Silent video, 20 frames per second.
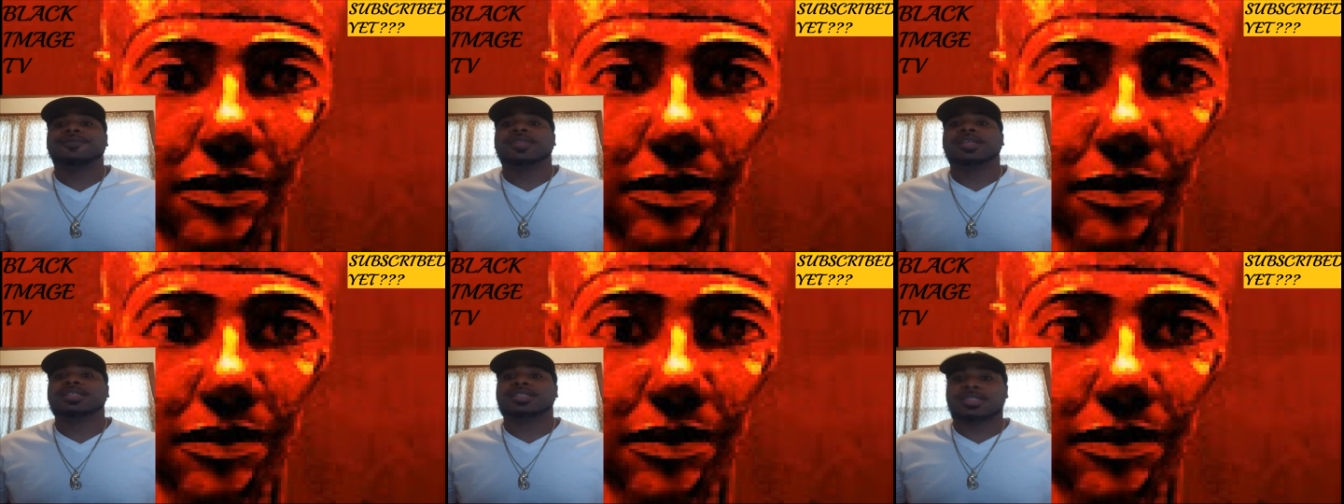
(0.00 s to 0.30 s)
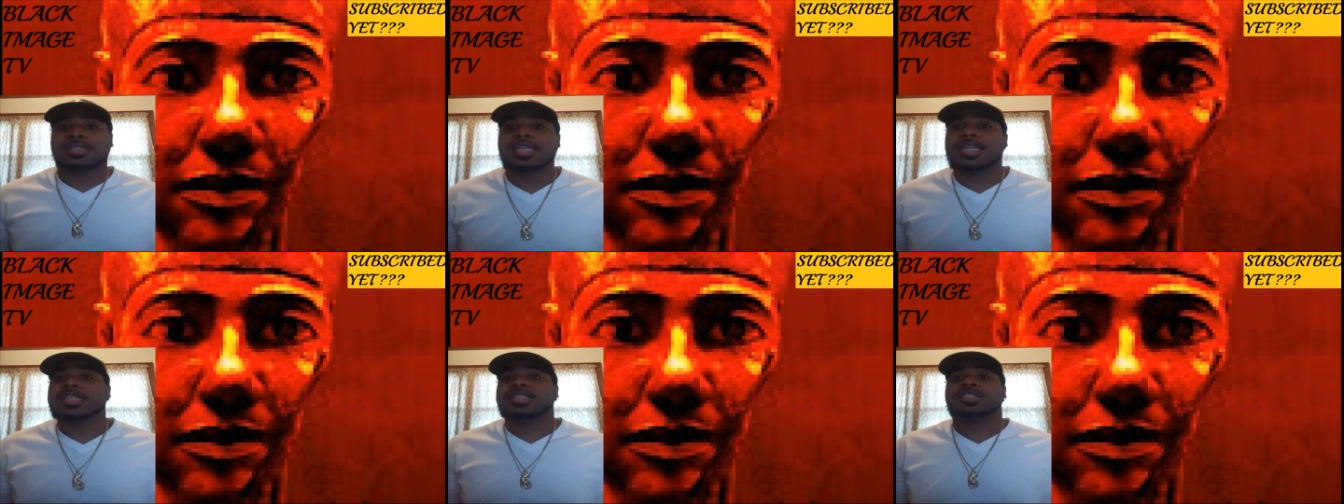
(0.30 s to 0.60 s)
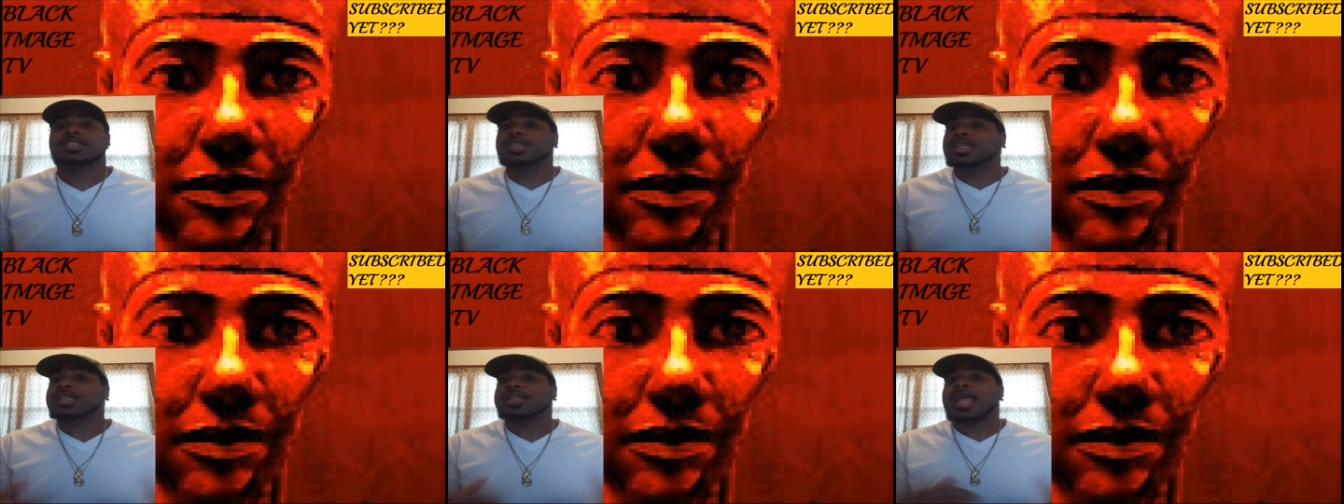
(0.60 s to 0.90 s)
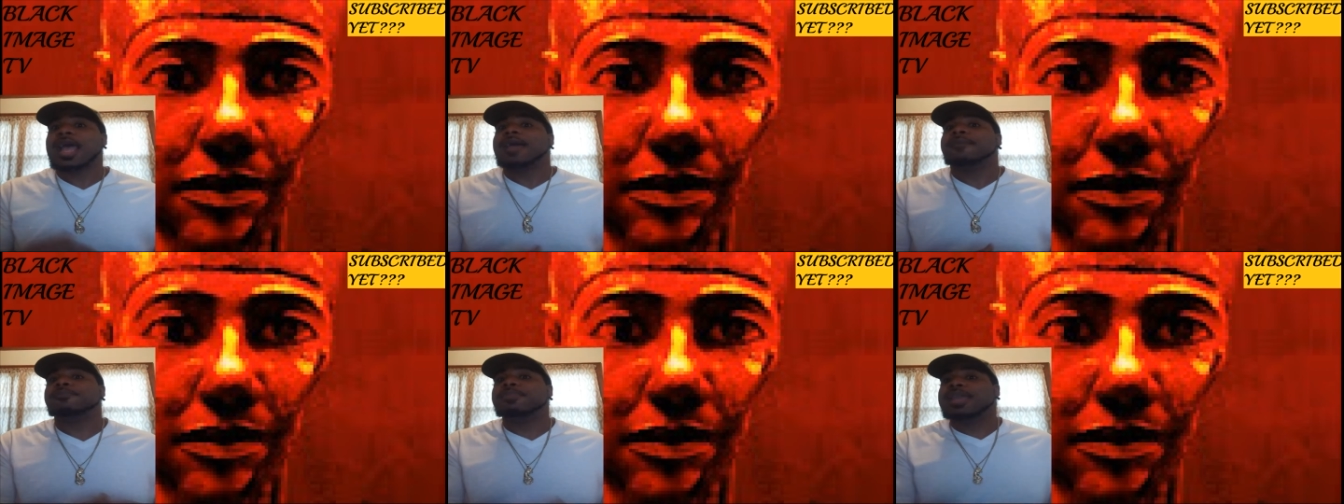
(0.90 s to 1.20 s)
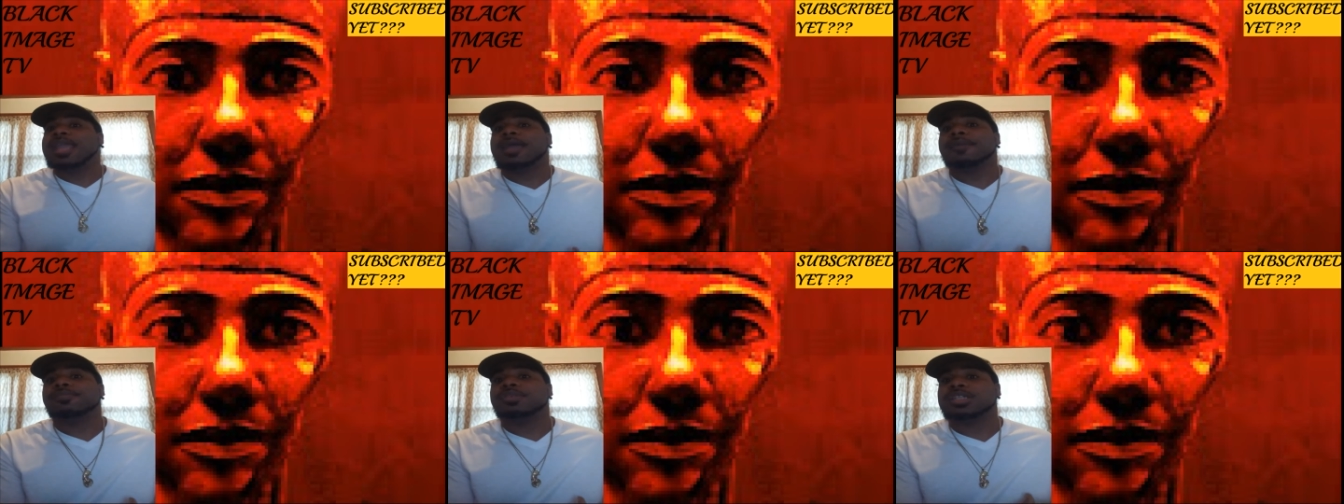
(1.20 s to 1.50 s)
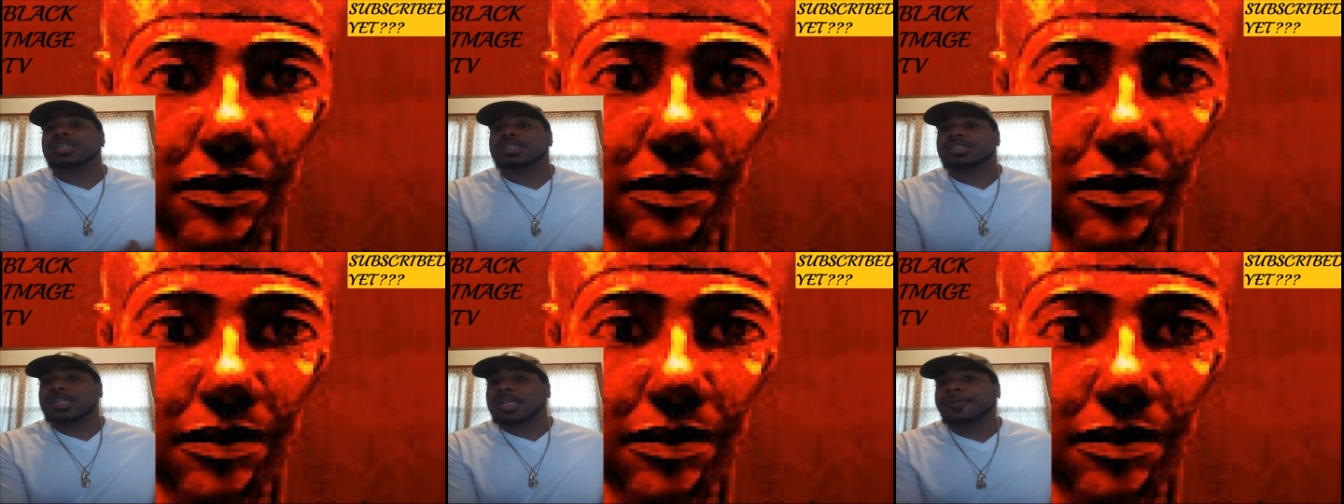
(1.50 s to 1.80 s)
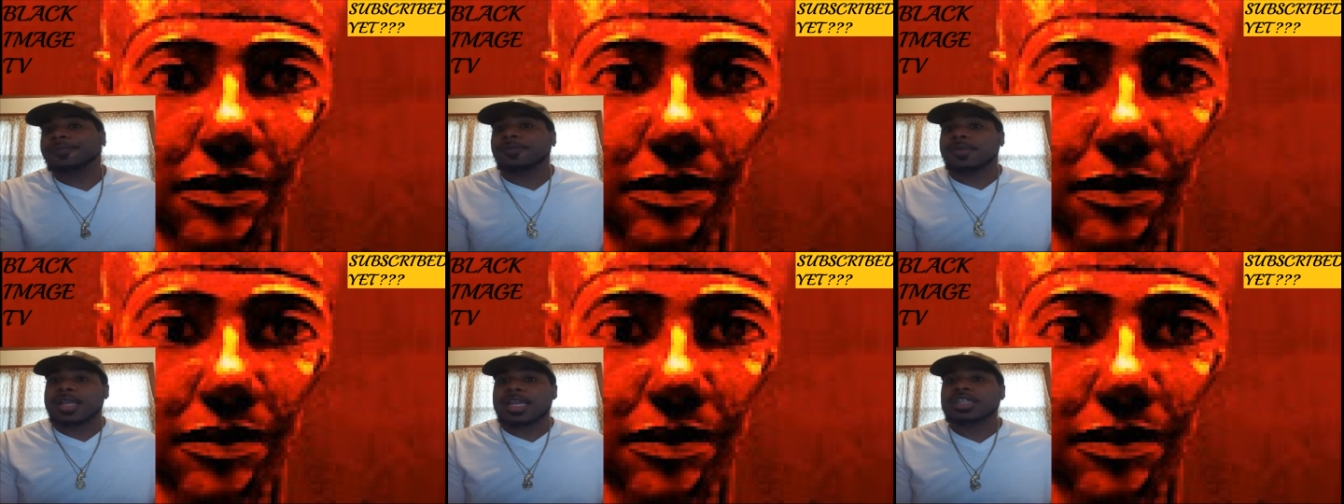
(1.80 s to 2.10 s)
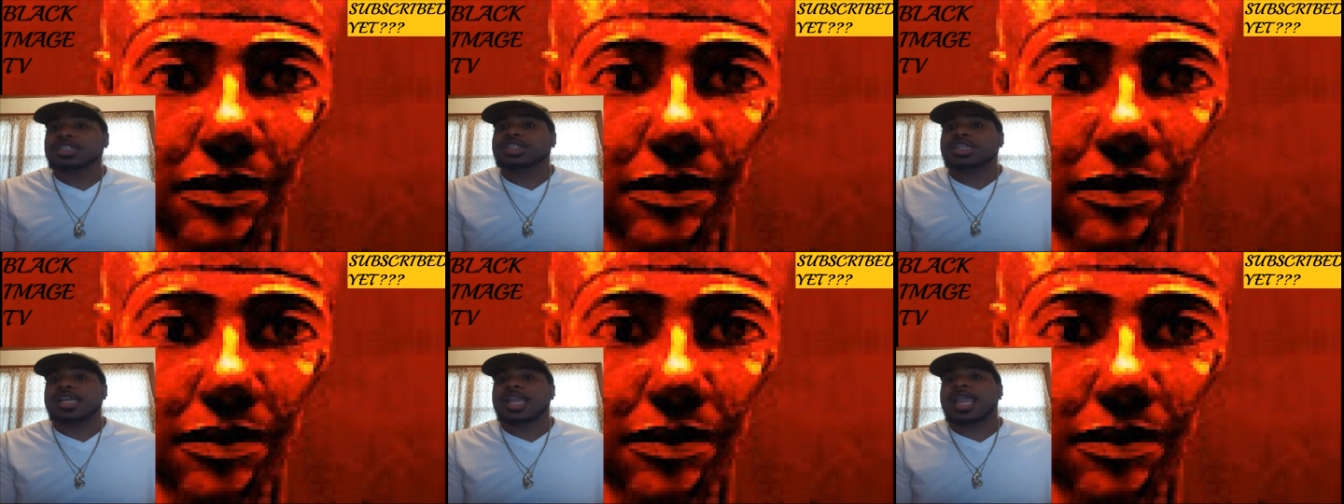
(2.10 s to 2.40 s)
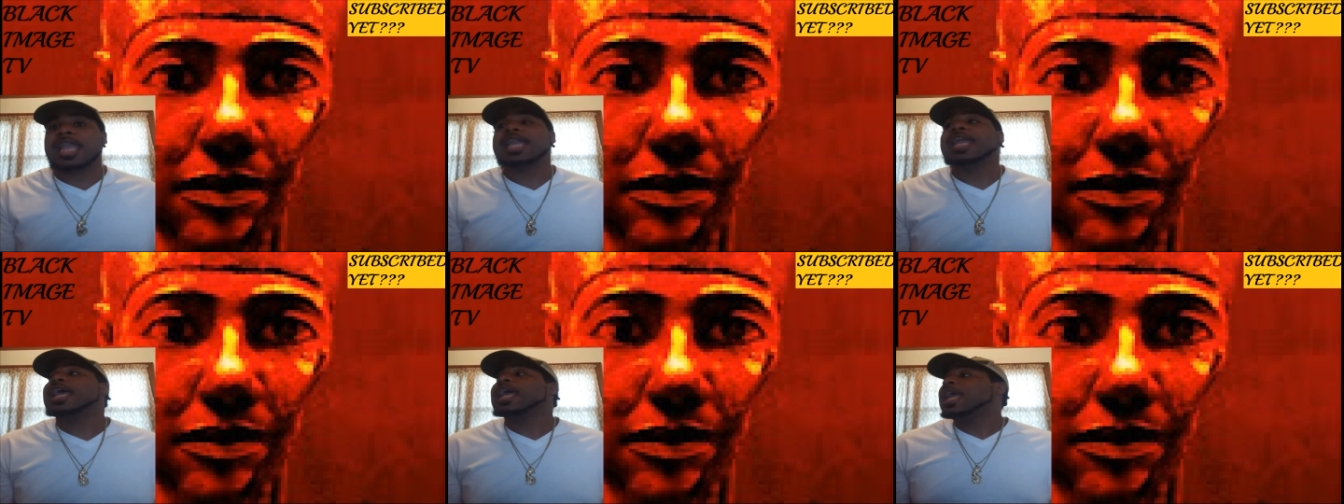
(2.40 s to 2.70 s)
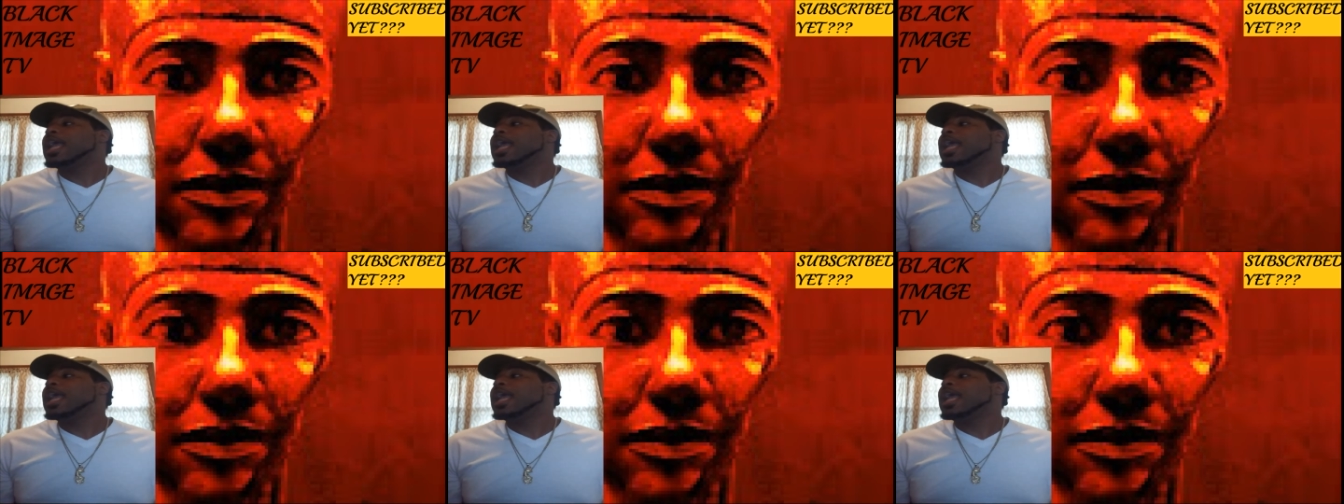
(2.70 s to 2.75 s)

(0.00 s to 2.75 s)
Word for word: sense to not be able to differentiate.